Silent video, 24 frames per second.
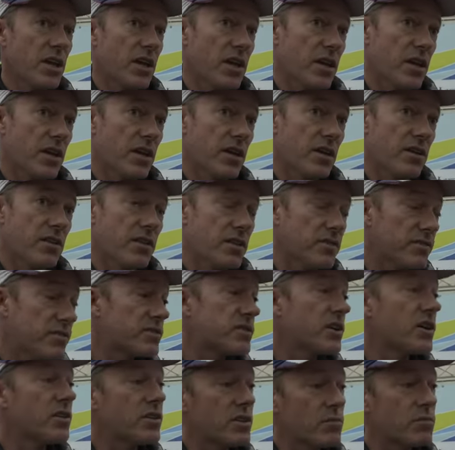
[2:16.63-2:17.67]
Uh,
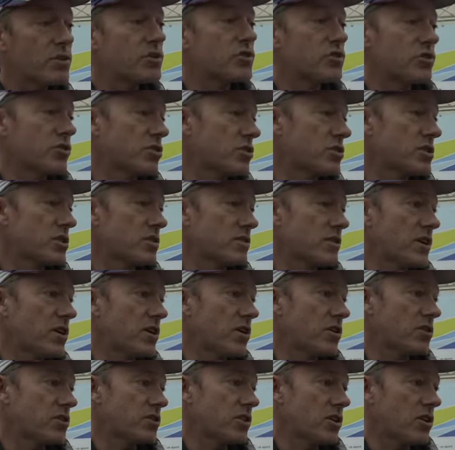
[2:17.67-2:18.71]
they've done the majority of the
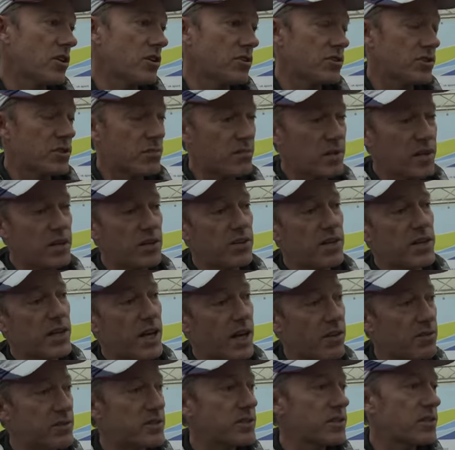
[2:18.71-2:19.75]
hard yards. The period
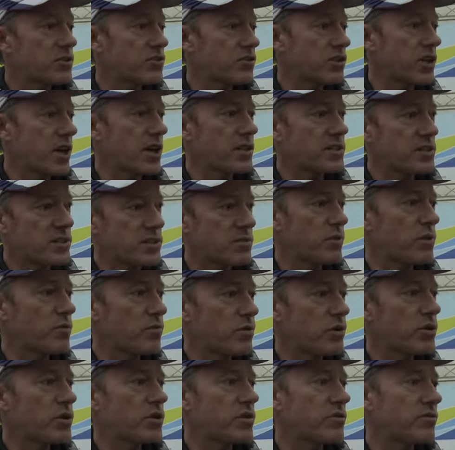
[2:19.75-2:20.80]
after this regatta is
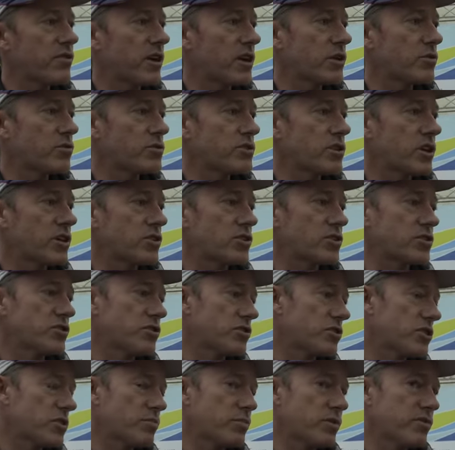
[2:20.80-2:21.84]
about putting the final touches
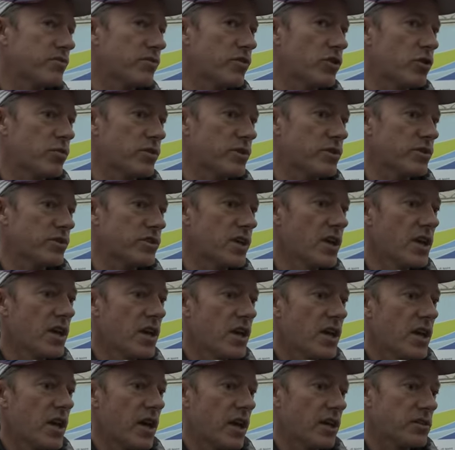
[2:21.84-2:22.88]
on their performance,
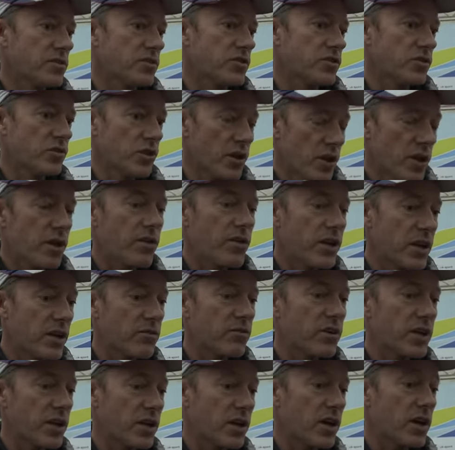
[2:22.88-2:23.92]
and so
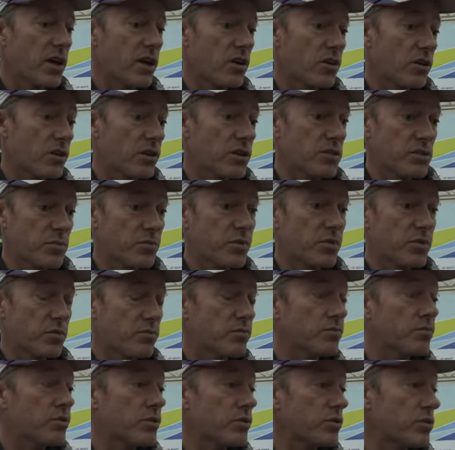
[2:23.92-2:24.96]
they really are looking to
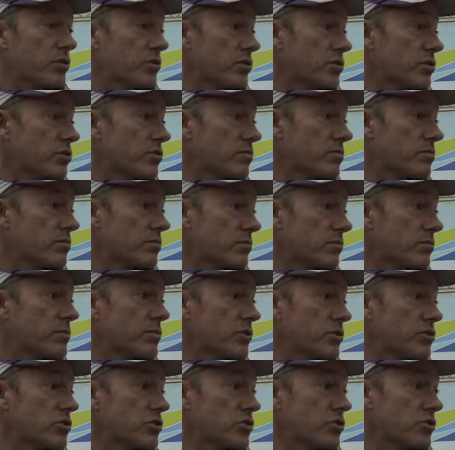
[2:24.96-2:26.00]
put put on good
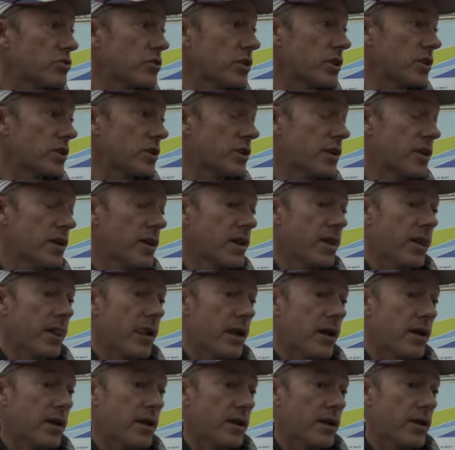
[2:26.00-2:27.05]
good show here.
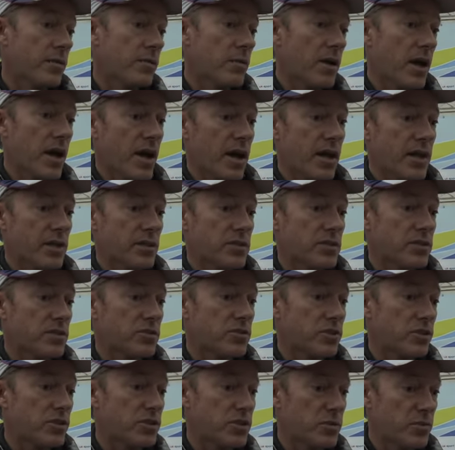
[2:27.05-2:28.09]
Um, and
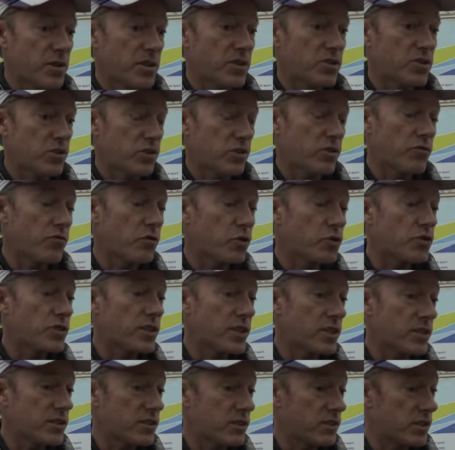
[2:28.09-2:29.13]
just to make sure the
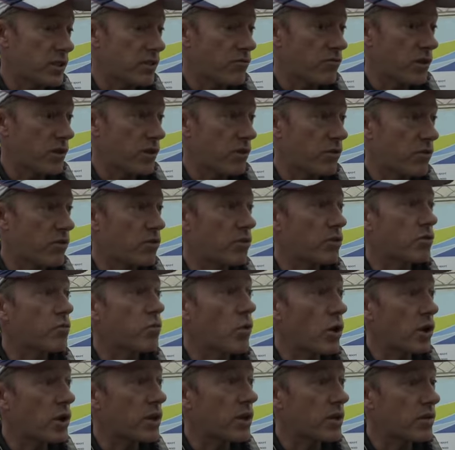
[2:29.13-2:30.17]
routines that they're running through are
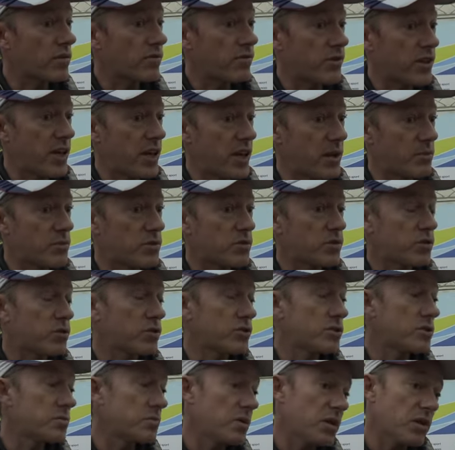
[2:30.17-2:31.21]
working for them. So
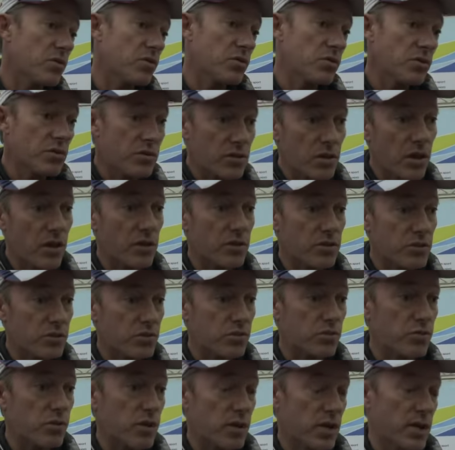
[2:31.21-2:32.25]
it's about
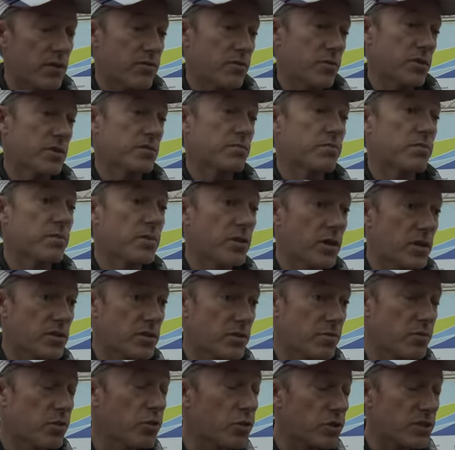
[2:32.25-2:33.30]
us uh, from a a
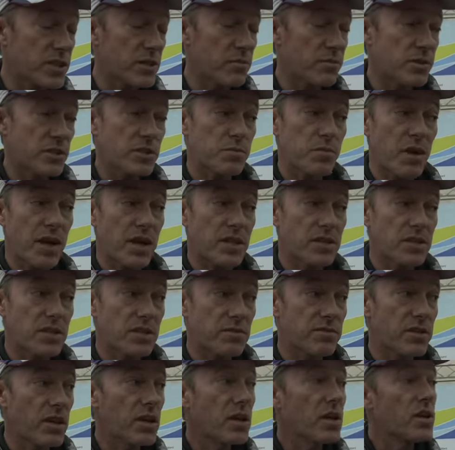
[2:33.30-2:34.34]
support team
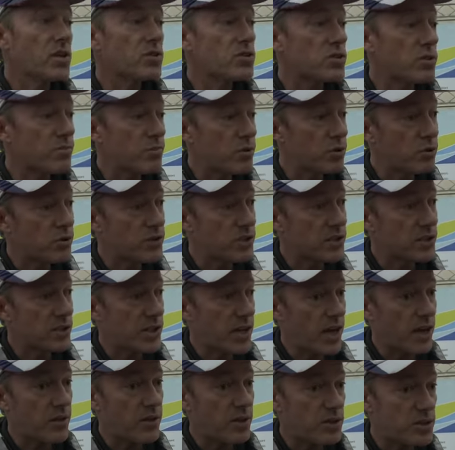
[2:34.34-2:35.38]
perspective, supporting
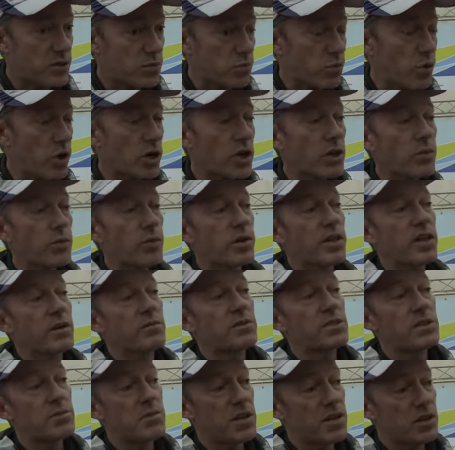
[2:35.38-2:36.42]
the athletes and working with
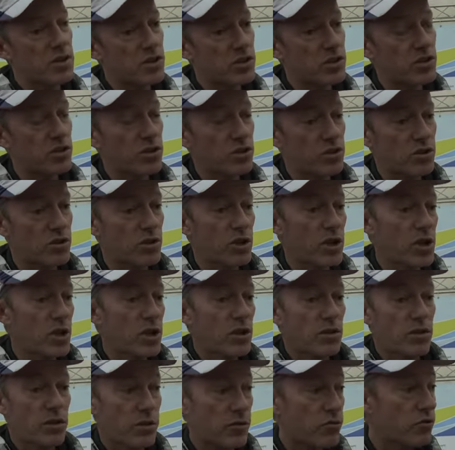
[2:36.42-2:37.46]
them to make sure
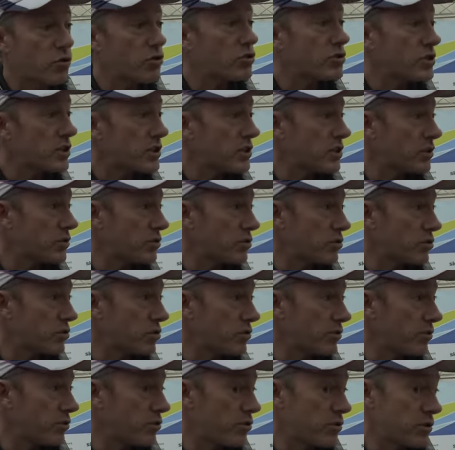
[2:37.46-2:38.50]
that the routine that they've
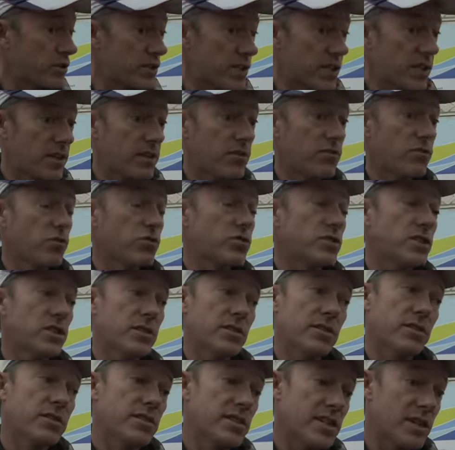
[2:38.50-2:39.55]
got through the day, the
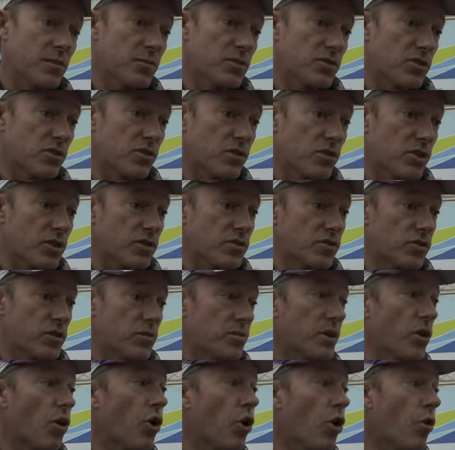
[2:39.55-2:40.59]
routine that the team has got, is going
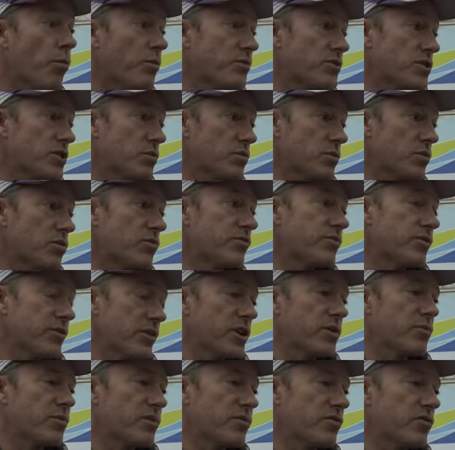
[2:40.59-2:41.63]
to be optimal for
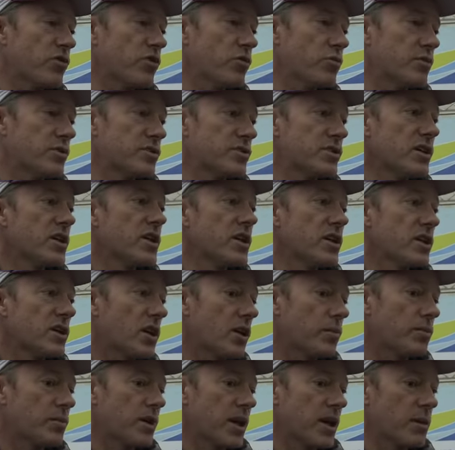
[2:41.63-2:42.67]
their performance
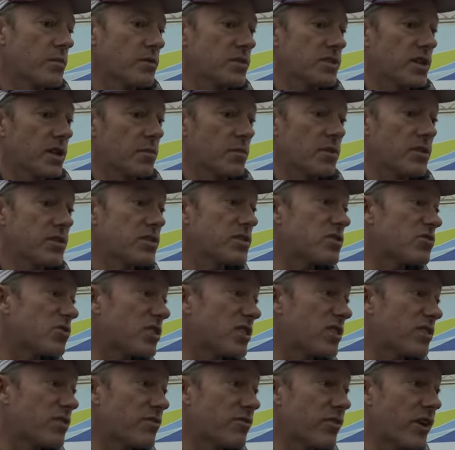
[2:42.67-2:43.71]
come games time. And this is
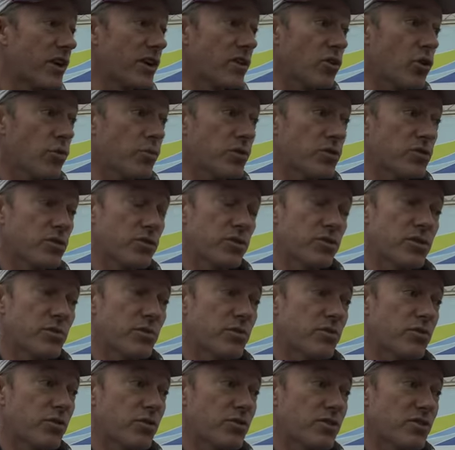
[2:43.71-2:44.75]
really the final opportunity
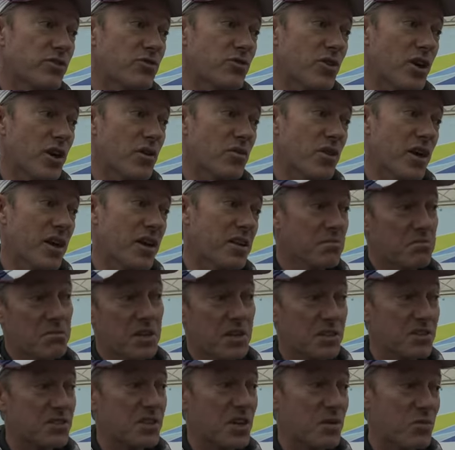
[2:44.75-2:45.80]
we've got to trial that.
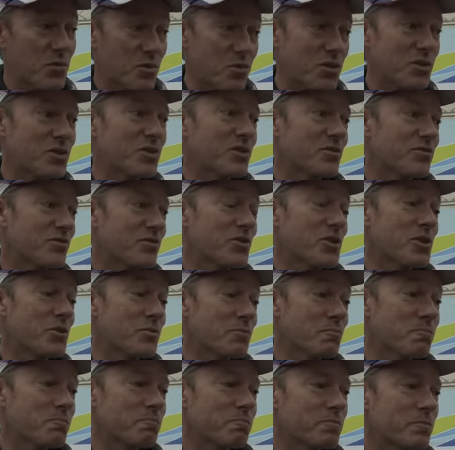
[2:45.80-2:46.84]
Next time we'll be doing it for
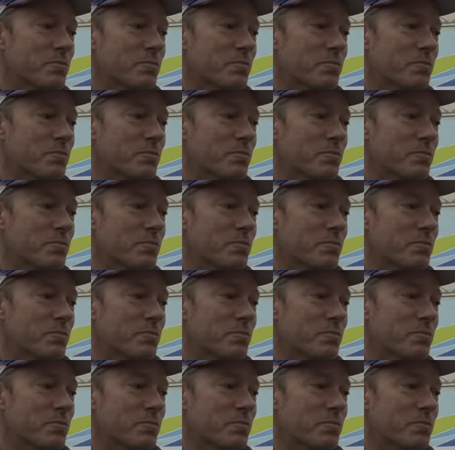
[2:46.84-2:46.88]
real.